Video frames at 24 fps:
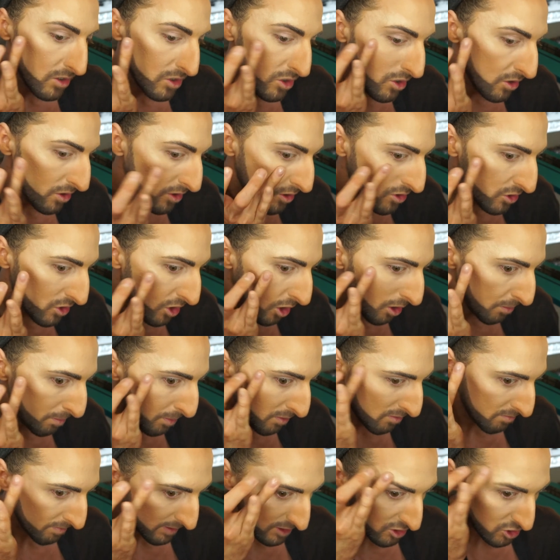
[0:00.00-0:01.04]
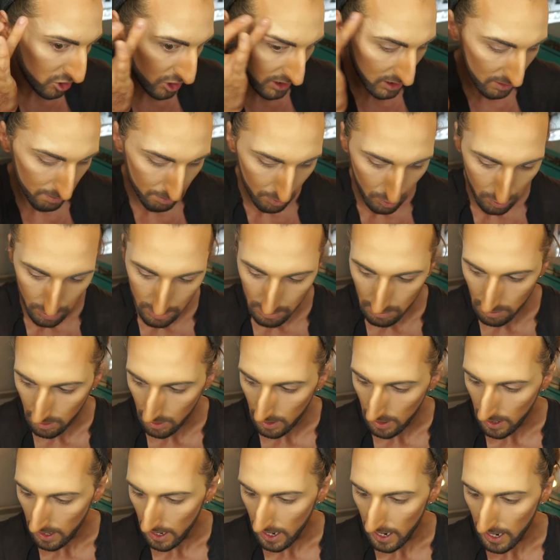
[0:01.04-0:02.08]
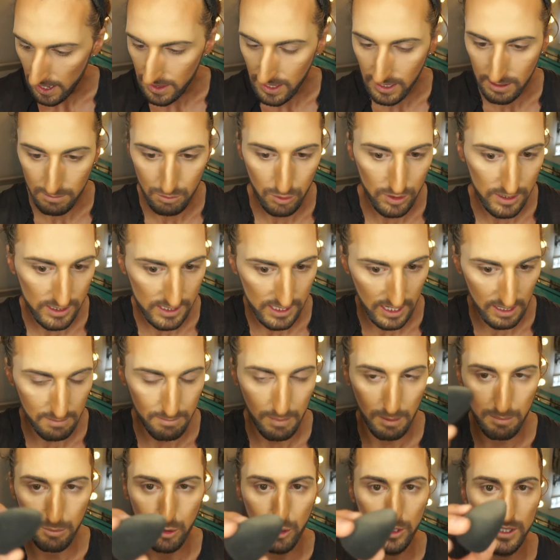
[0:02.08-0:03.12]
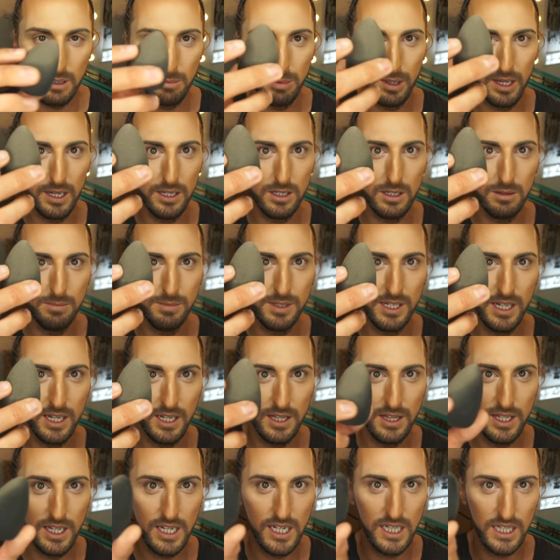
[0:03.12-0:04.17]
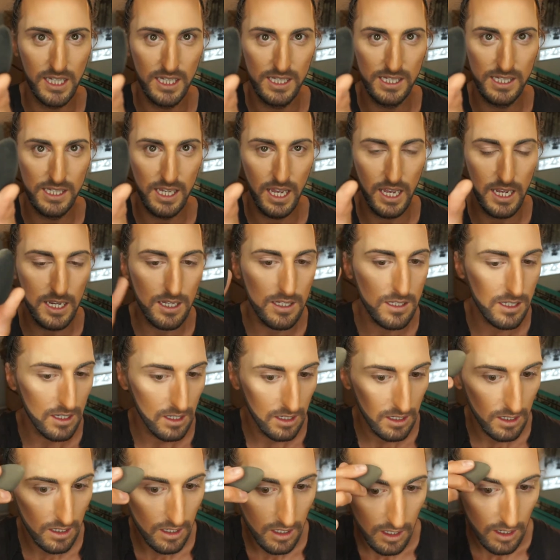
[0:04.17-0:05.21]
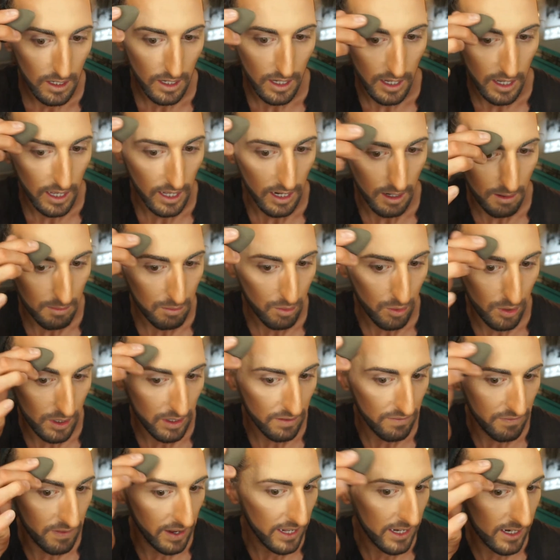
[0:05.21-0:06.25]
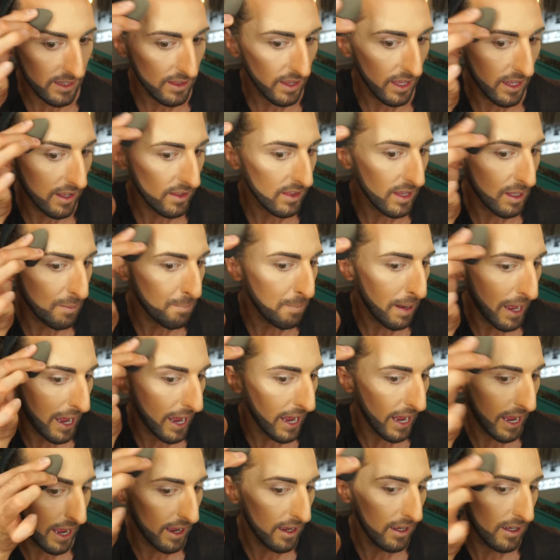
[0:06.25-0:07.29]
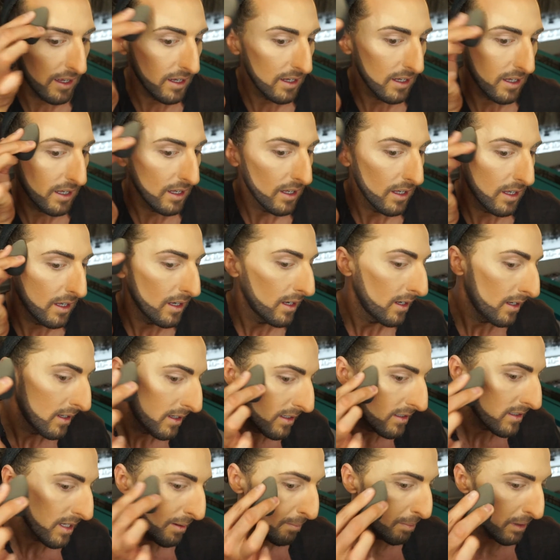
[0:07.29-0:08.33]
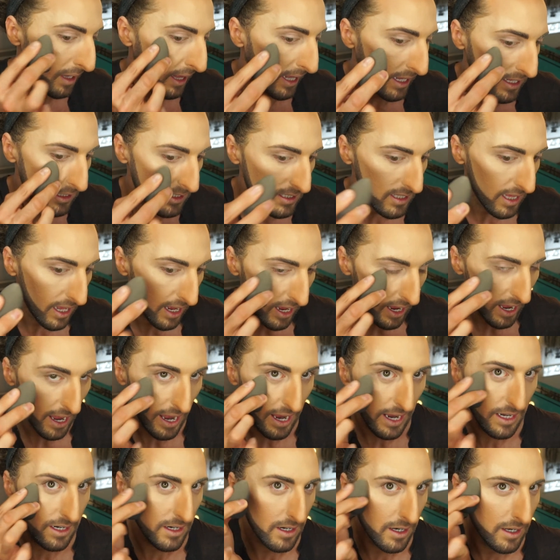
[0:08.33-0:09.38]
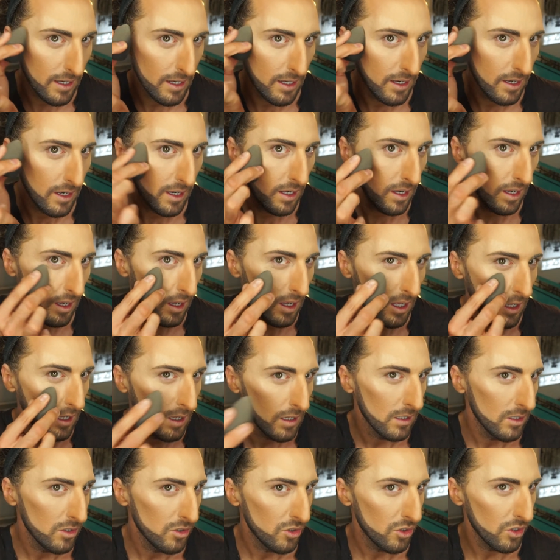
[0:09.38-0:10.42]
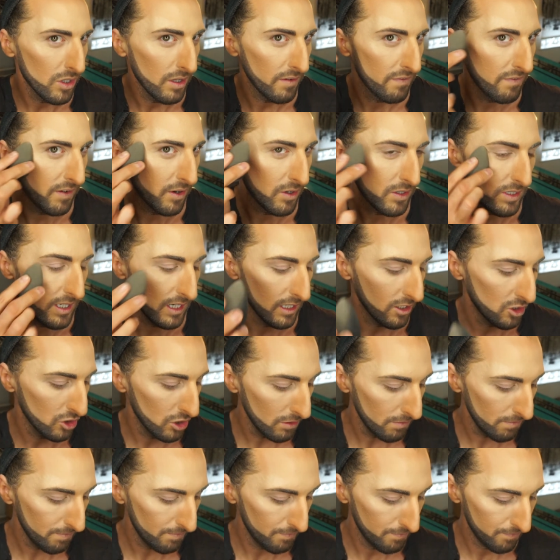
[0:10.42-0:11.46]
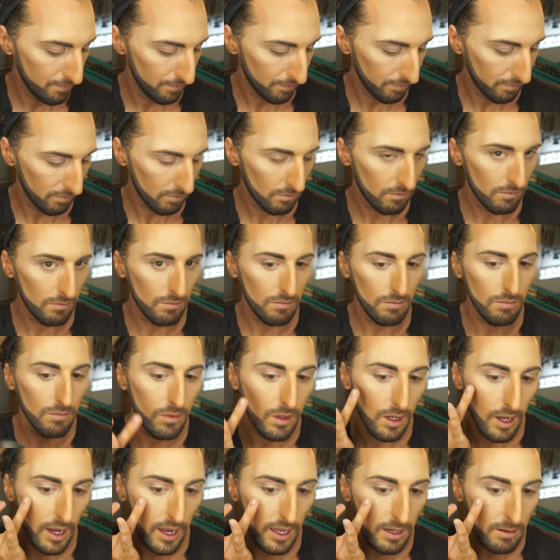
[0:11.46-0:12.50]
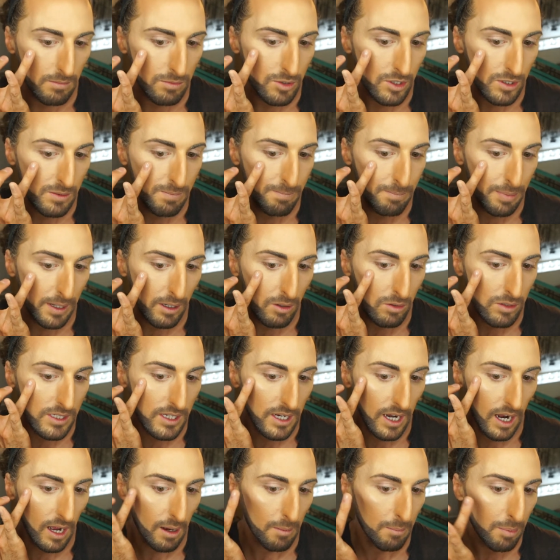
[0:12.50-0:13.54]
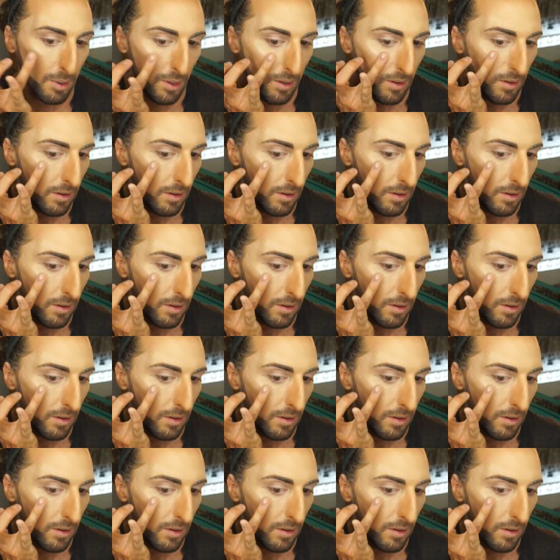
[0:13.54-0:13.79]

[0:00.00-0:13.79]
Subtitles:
to the top of my cheekbone. And then I'm going to take my beauty blender, I'm taking the clean side, and I'm going to very lightly pat to blend that in to the foundation. And I'm just building up